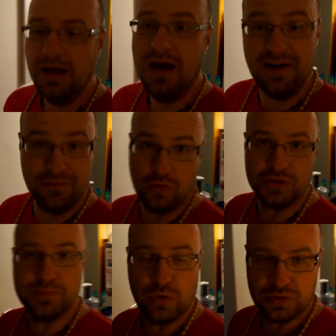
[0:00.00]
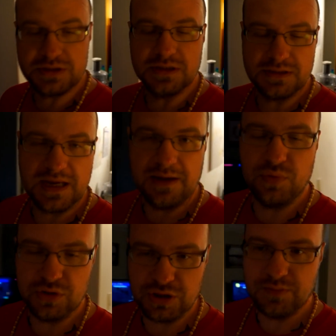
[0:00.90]
And of course Boots
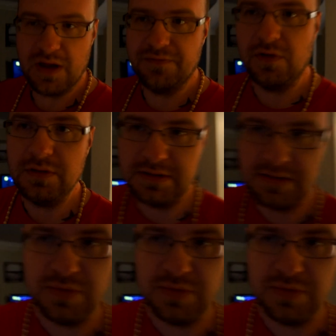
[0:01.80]
escaped, which is my fault because